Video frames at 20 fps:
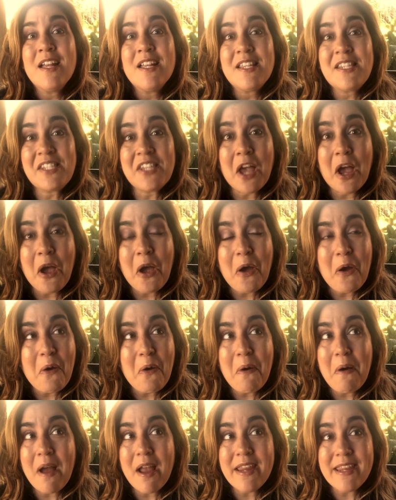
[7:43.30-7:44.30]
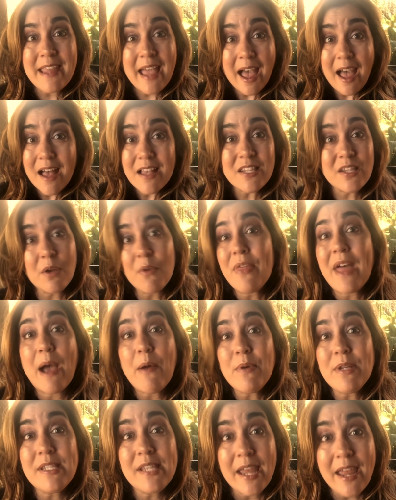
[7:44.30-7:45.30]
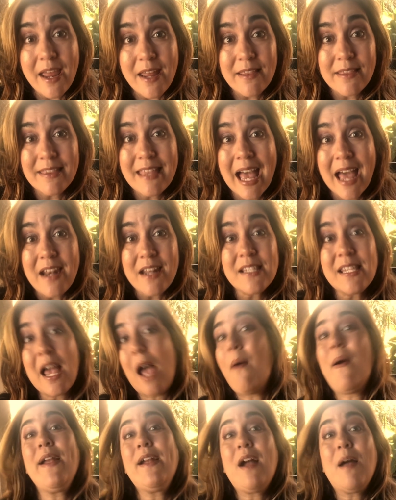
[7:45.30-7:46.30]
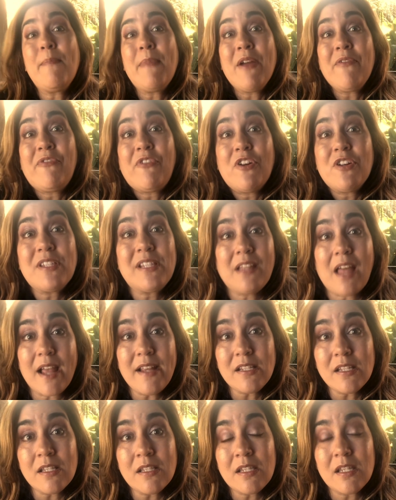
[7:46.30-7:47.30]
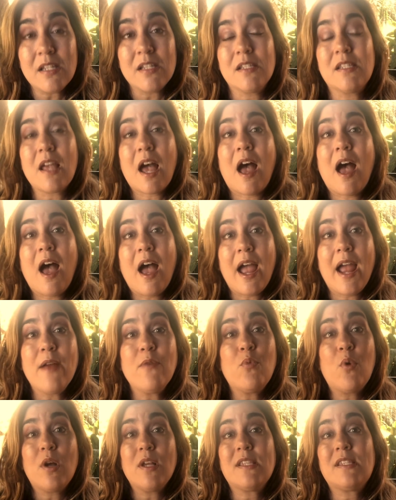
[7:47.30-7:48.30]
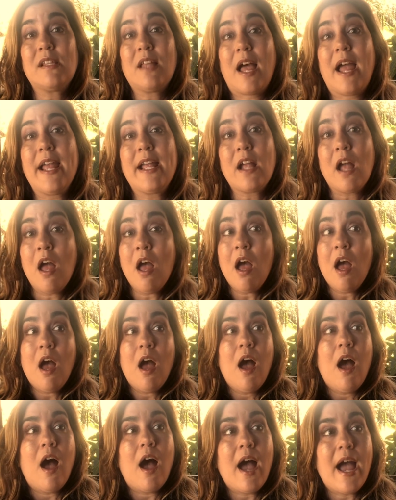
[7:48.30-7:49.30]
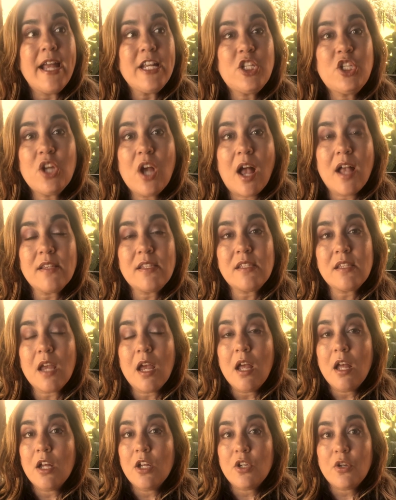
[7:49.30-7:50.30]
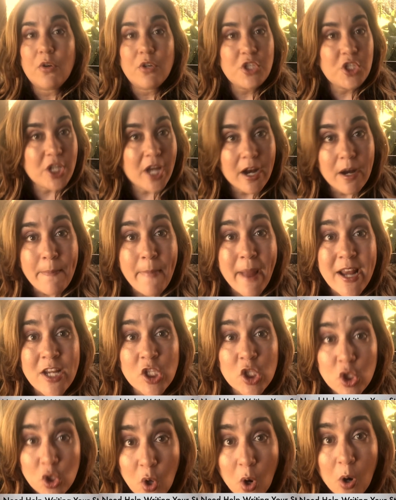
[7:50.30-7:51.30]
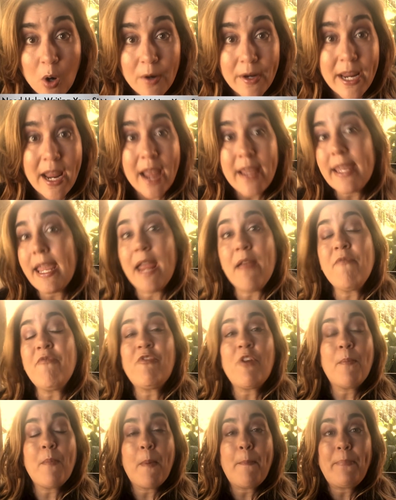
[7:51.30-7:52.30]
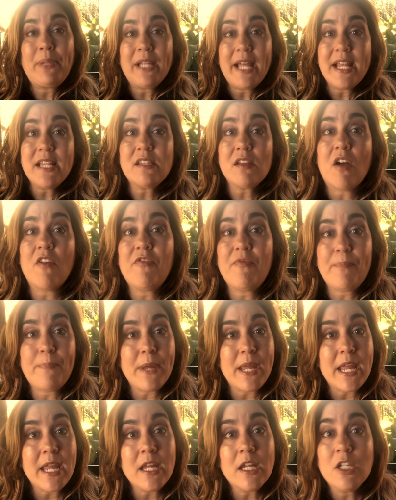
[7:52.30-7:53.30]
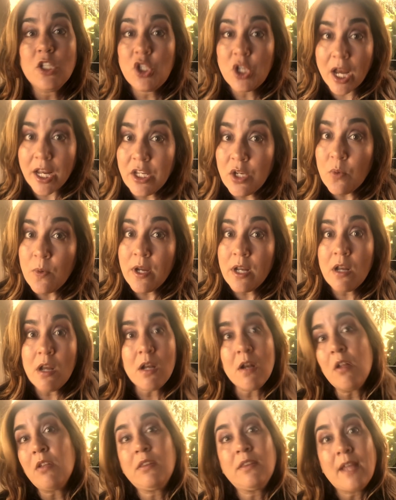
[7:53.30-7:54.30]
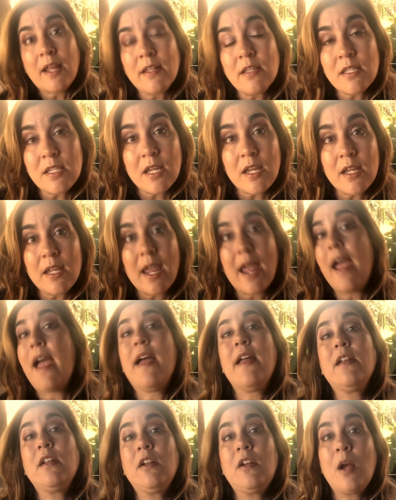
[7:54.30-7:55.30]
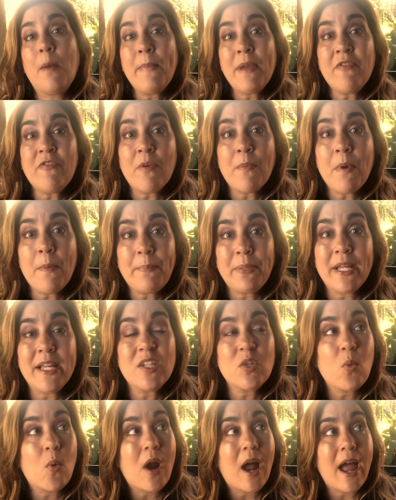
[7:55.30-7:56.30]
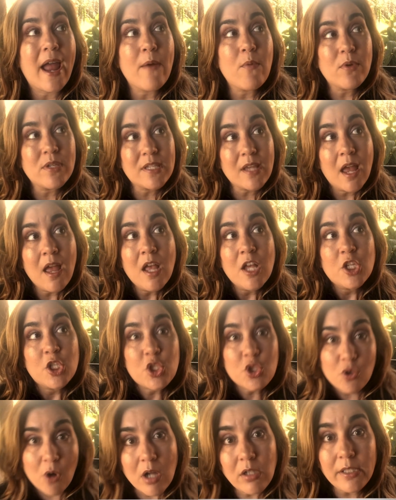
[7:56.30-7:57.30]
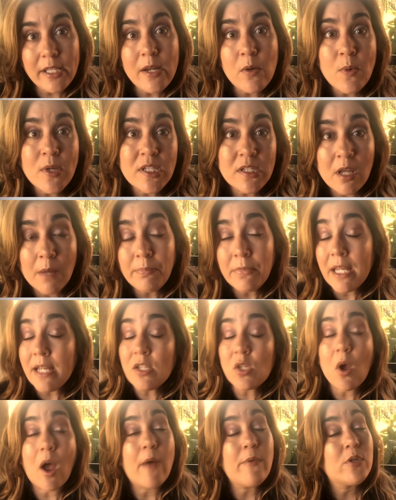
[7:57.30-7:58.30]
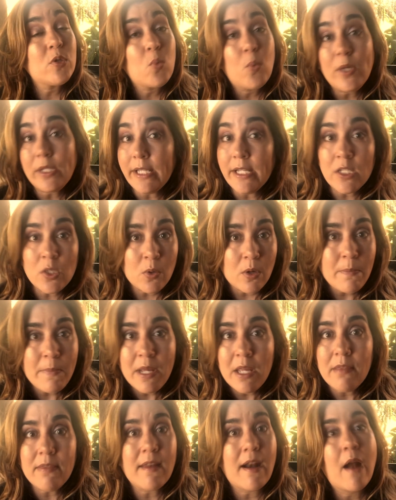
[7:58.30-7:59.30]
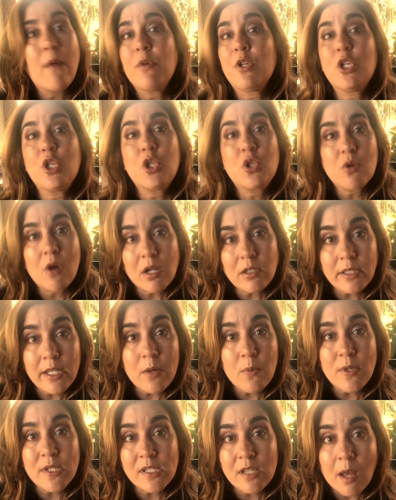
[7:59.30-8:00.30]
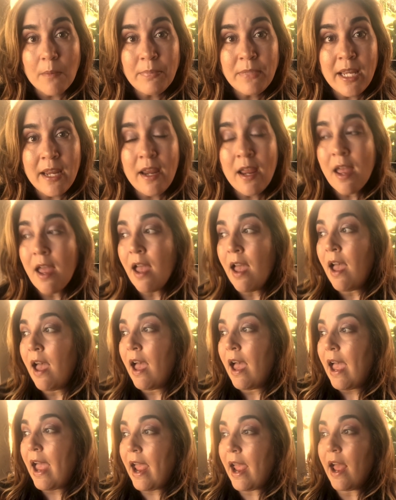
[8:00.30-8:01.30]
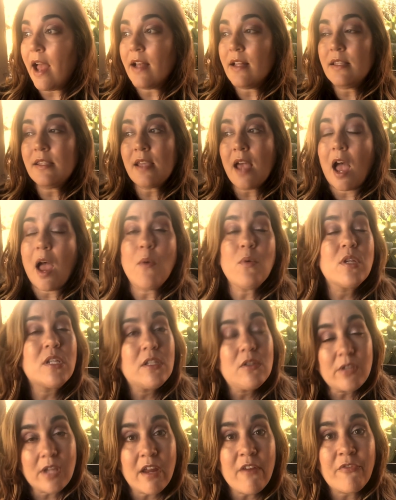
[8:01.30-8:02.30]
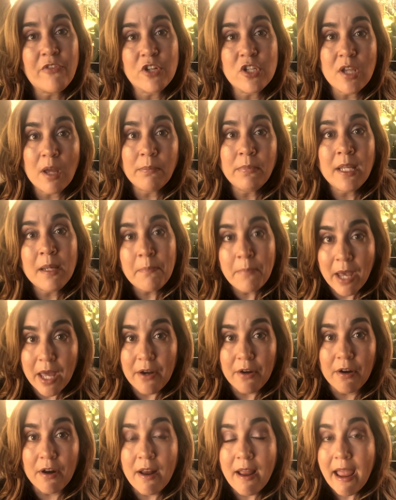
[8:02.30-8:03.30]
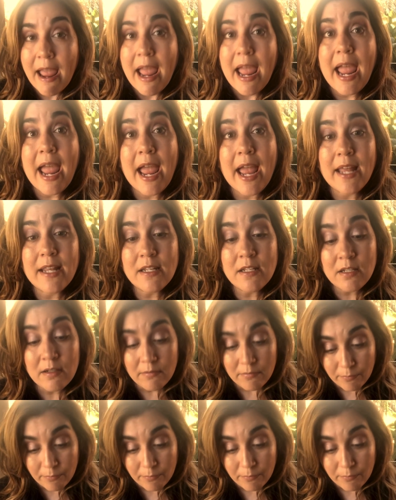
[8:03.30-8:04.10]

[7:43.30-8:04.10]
So yeah, so that was it. That is how I got my first licenses. I was like, I just shared my story. I came from a place of being genuine and authentic and coming from a place where I was struggling with something. So I was willing to admit that I was struggling with something and I was looking for something better. And